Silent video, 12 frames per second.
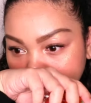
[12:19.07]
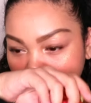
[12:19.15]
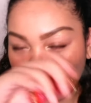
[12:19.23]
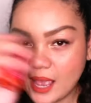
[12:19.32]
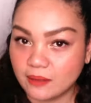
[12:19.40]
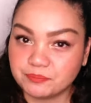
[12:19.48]

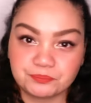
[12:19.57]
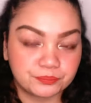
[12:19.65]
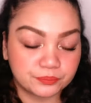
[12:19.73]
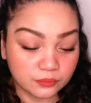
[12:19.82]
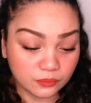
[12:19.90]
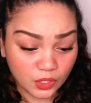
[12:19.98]
Yeah.
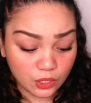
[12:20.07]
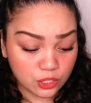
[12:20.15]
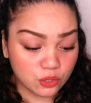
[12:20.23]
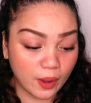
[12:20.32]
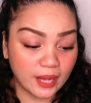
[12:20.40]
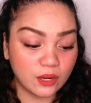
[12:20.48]

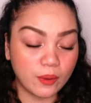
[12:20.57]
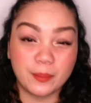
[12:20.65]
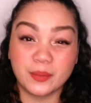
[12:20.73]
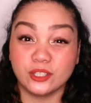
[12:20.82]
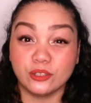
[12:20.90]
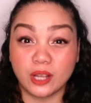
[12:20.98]
So anyway, I'm
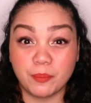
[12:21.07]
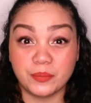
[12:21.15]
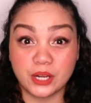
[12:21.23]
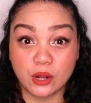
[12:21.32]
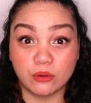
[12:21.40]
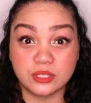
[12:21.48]
going to look up
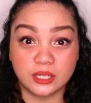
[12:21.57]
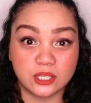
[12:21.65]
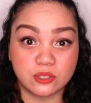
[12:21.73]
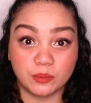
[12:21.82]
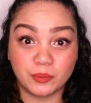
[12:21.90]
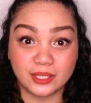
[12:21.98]
the notes in
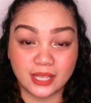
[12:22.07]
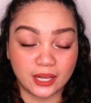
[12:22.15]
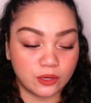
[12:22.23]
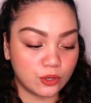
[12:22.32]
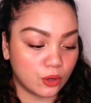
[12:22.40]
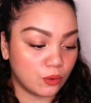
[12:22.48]
this one because I
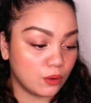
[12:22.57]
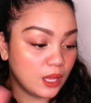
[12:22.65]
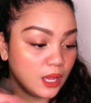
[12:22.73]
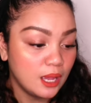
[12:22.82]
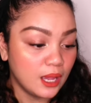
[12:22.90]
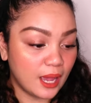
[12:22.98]
don't know.
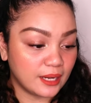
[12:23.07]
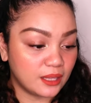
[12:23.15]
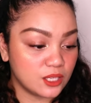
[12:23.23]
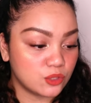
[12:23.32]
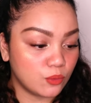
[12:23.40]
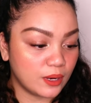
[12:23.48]

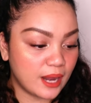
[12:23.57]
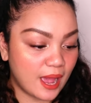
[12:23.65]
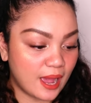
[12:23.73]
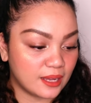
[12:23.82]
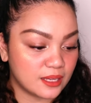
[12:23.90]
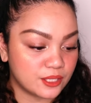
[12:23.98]
This one
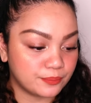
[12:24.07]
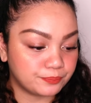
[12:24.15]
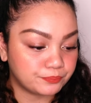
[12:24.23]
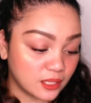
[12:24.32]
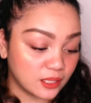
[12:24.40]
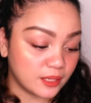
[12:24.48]
has
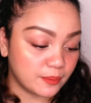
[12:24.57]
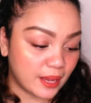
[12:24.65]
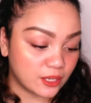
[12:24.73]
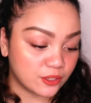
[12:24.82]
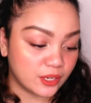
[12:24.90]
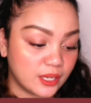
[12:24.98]
Sicilian
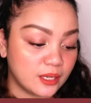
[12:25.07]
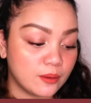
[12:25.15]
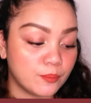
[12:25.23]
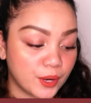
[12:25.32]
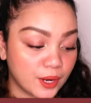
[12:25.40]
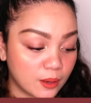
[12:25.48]
Mandarin,
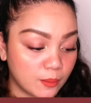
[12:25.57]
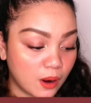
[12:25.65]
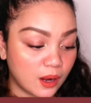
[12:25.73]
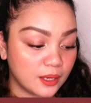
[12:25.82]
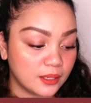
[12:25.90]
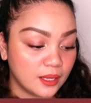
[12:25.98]

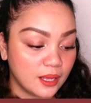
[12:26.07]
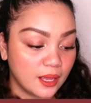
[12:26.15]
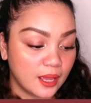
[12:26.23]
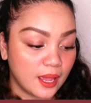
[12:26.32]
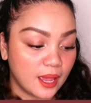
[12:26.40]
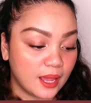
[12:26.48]
Bergamot,
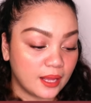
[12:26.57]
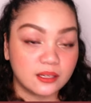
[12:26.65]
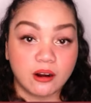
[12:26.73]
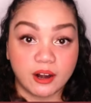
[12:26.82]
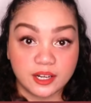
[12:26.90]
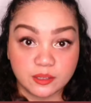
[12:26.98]
and
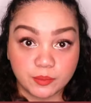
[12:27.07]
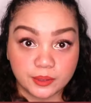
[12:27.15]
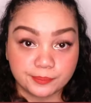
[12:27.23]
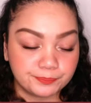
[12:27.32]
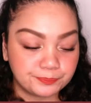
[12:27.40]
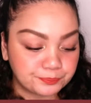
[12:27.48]

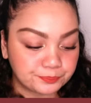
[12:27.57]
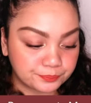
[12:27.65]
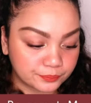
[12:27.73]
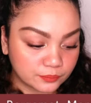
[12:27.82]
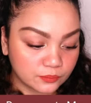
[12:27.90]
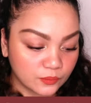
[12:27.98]
Cardamom.
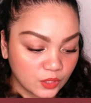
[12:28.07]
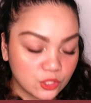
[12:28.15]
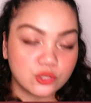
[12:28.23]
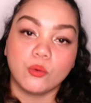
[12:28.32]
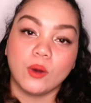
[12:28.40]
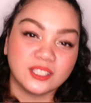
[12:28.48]

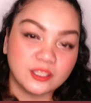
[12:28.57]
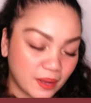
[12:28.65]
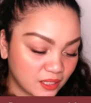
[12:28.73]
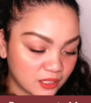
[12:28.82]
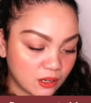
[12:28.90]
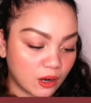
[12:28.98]
So
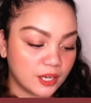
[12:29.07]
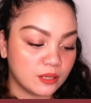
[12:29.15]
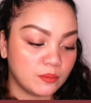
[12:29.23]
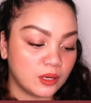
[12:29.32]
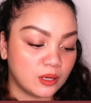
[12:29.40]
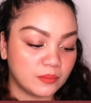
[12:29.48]
Guatemalan
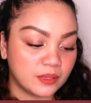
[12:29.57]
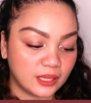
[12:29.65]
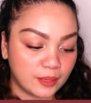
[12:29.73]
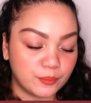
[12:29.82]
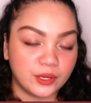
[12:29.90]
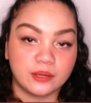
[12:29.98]
Cardamom,
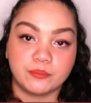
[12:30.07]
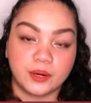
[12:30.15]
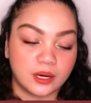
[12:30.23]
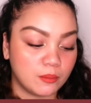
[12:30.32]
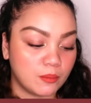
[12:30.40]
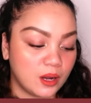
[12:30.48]
Calabrian
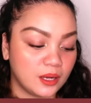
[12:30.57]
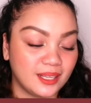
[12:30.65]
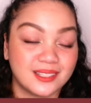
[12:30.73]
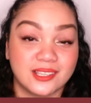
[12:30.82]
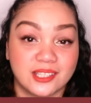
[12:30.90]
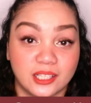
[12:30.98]
Bergamot,
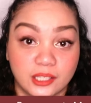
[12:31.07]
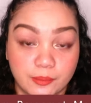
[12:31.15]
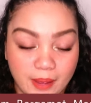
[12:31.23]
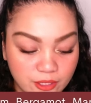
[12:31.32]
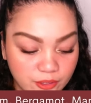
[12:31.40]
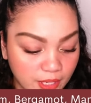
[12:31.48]
and Sicilian
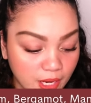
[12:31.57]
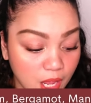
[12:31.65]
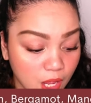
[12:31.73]
Mandarin.